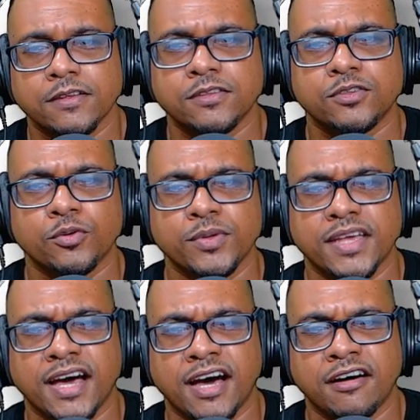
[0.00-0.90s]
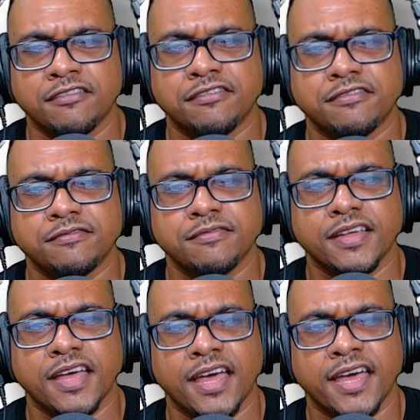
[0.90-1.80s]
So we have
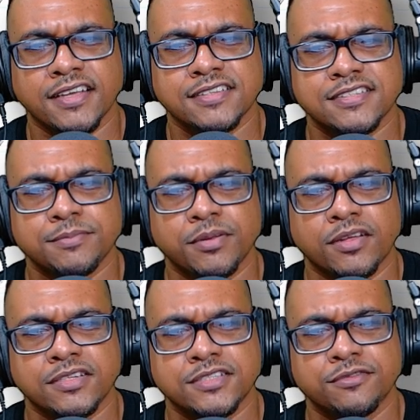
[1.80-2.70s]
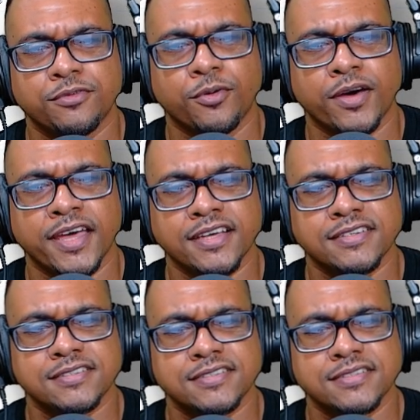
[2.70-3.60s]
x plus
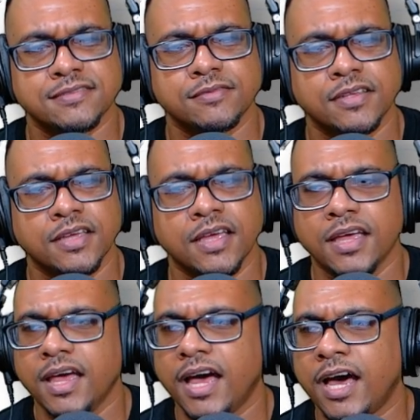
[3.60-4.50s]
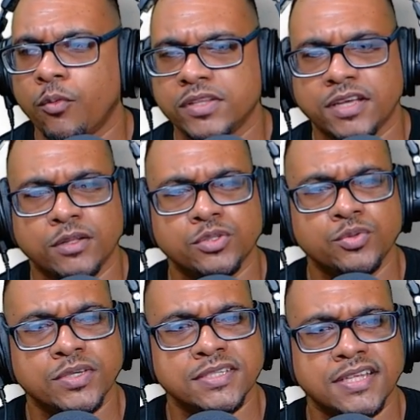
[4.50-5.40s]
4x. And what I'll
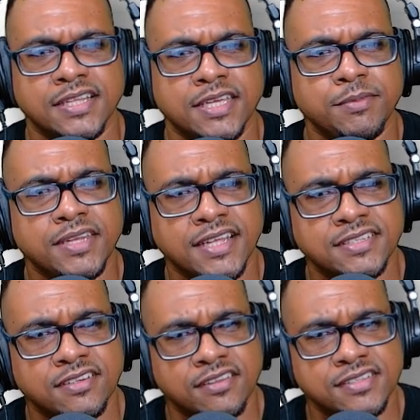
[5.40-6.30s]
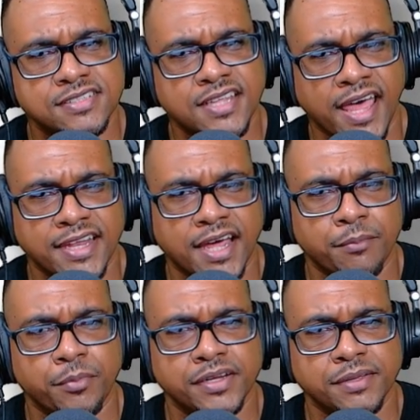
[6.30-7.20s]
do is I'll keep the 19 on this side
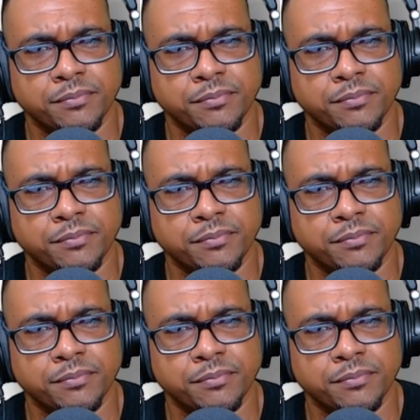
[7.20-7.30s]
and bring